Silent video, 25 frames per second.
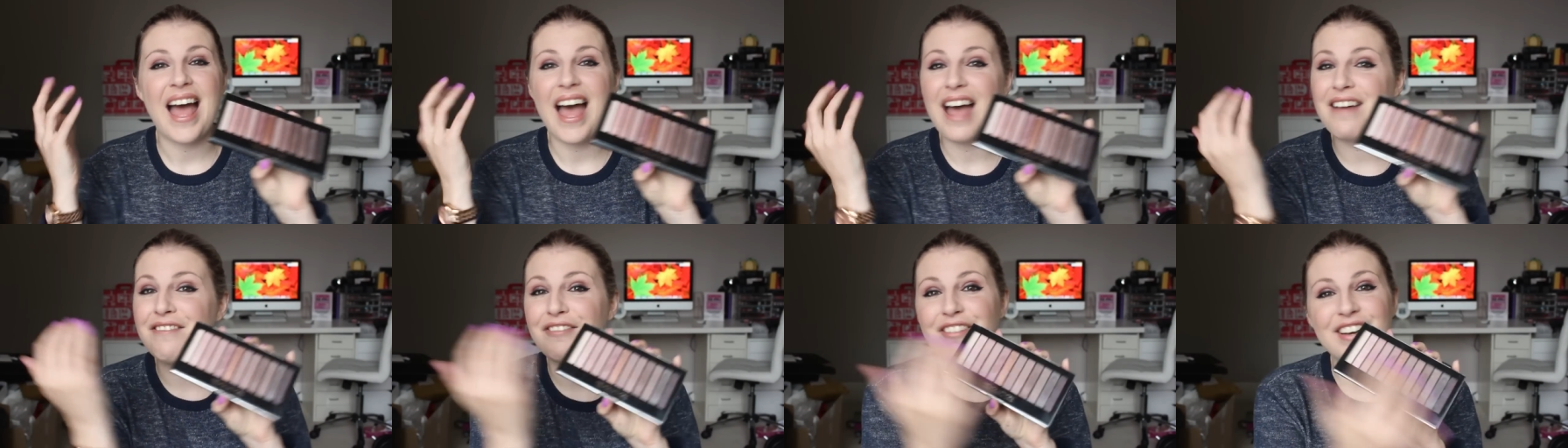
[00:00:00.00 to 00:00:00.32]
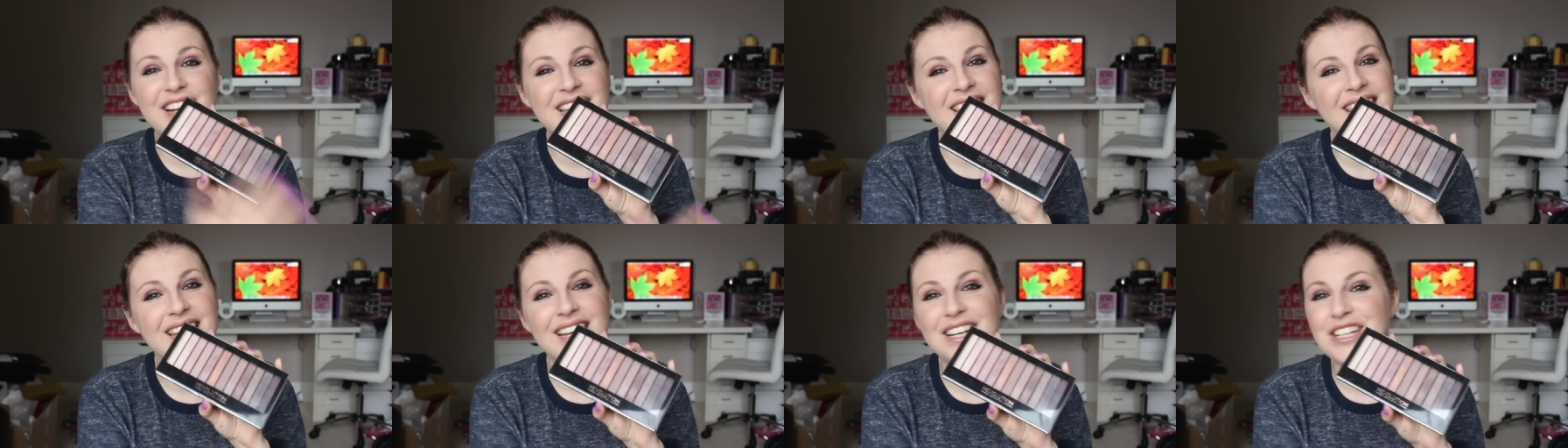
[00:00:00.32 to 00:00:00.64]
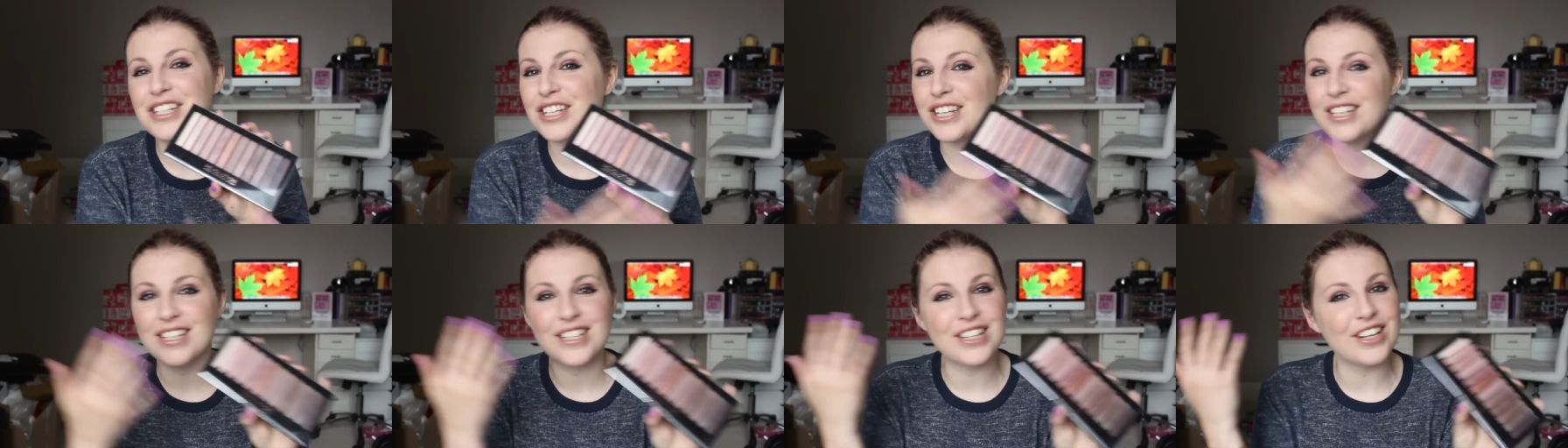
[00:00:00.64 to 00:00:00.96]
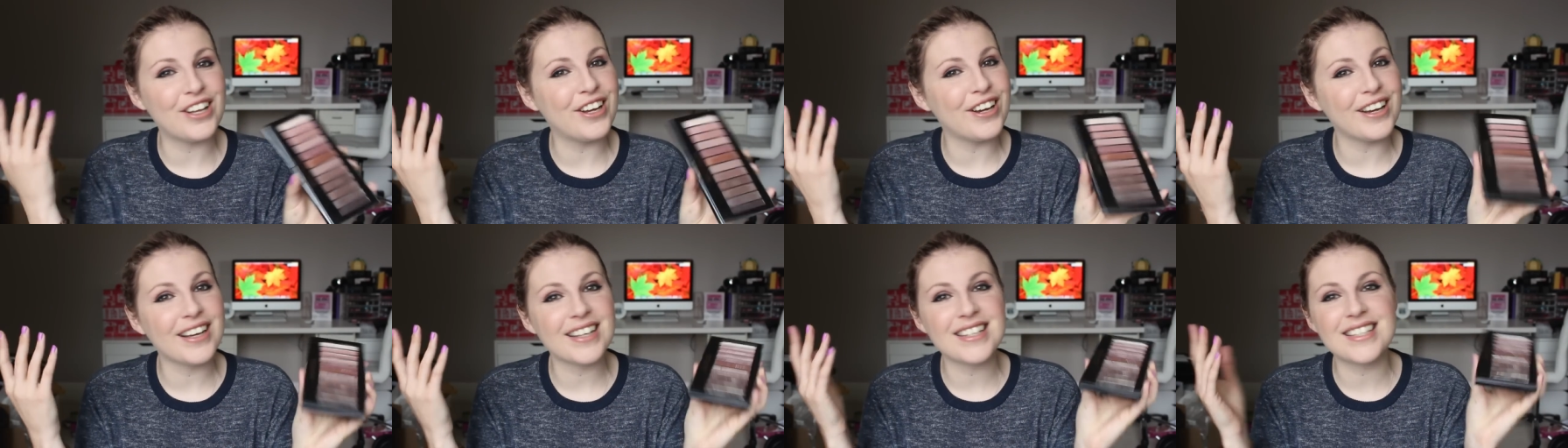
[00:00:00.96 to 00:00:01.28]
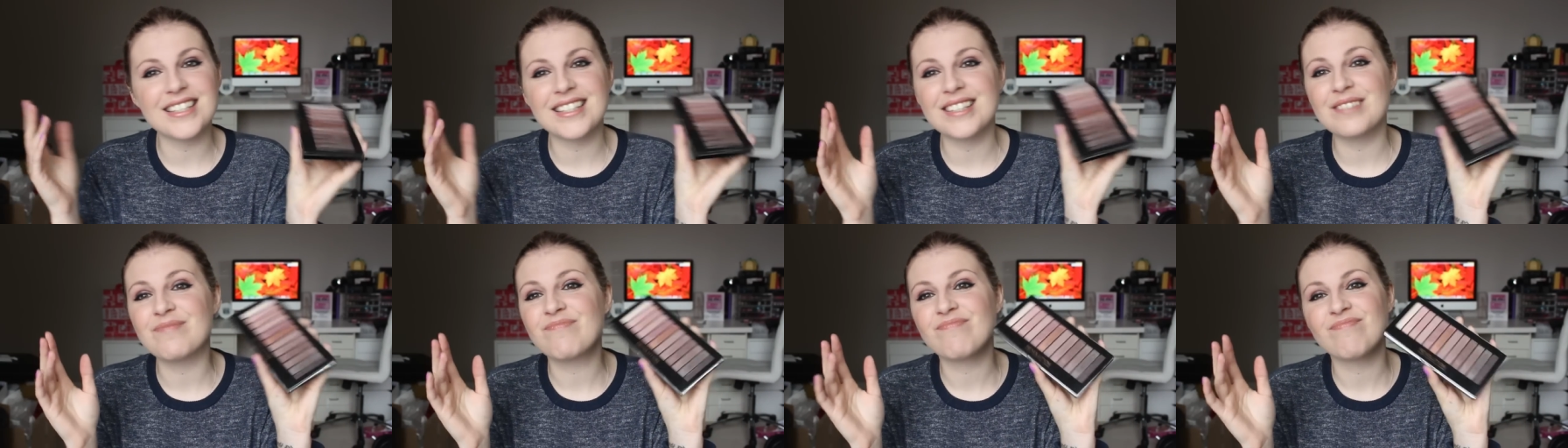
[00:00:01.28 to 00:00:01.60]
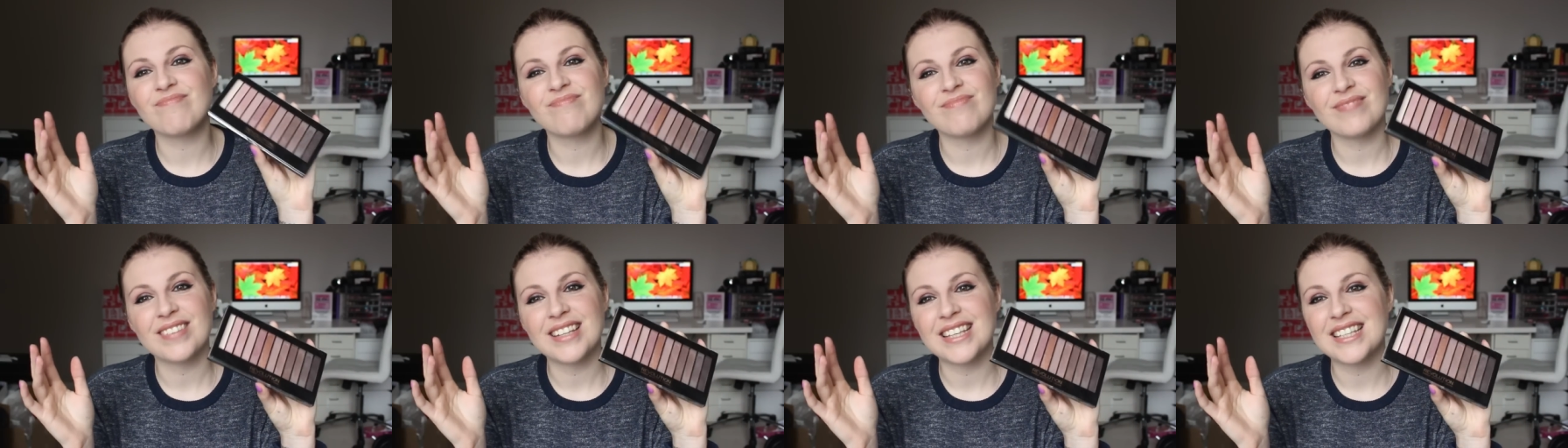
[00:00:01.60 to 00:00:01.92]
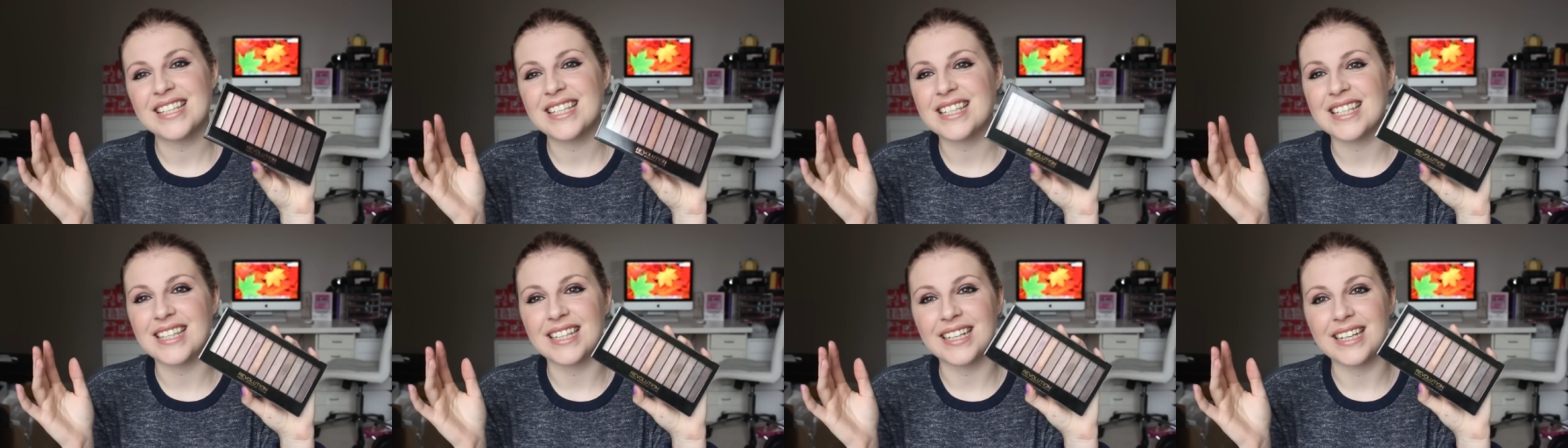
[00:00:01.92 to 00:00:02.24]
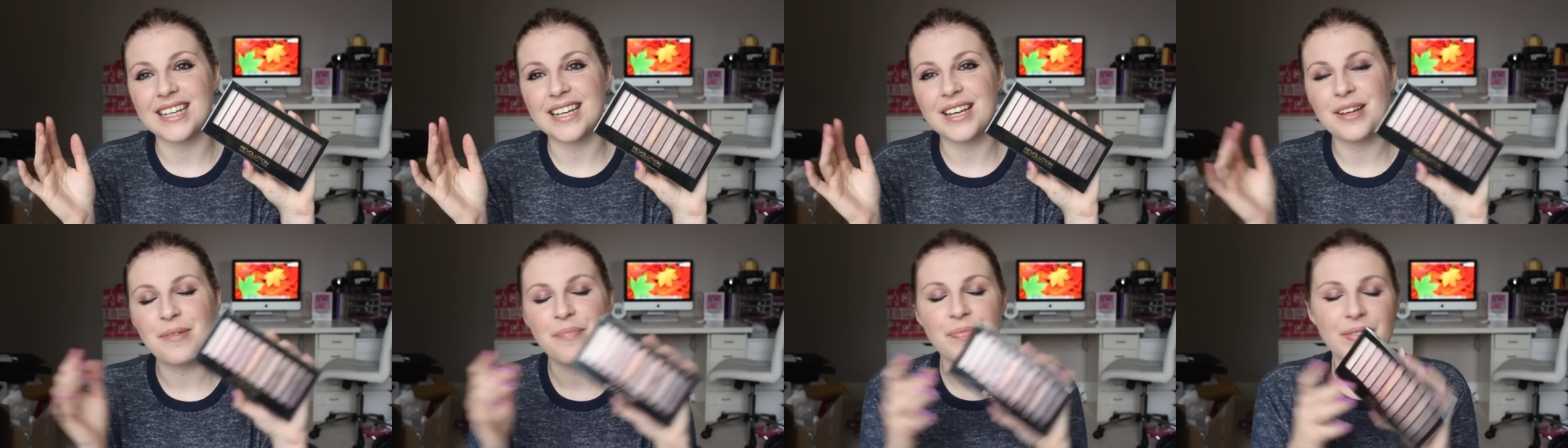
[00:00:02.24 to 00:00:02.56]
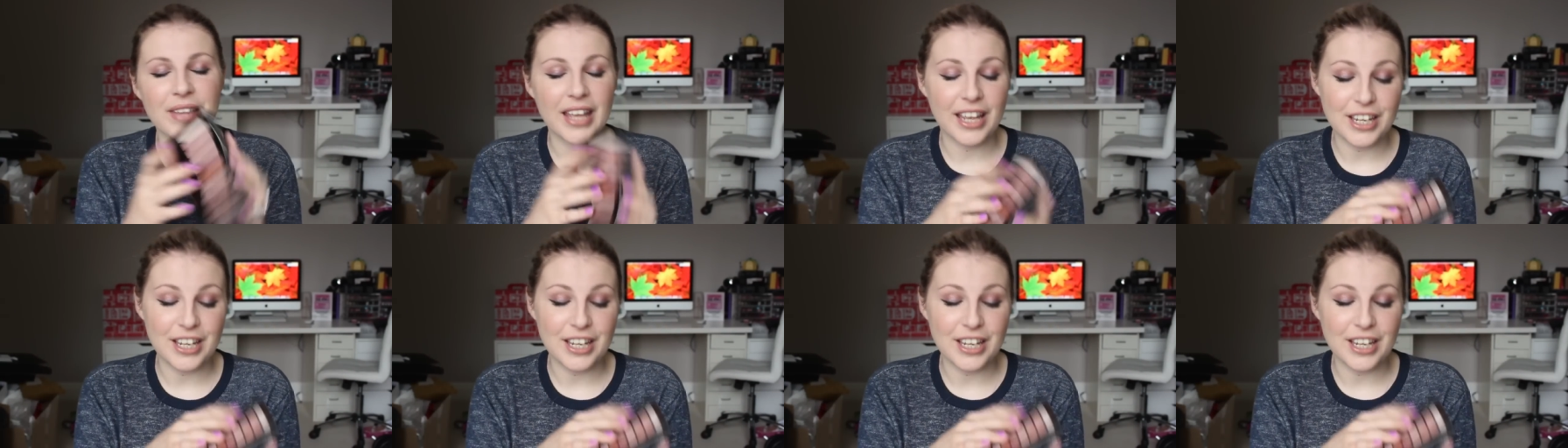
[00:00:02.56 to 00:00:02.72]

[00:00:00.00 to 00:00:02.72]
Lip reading: everything just looks sleek.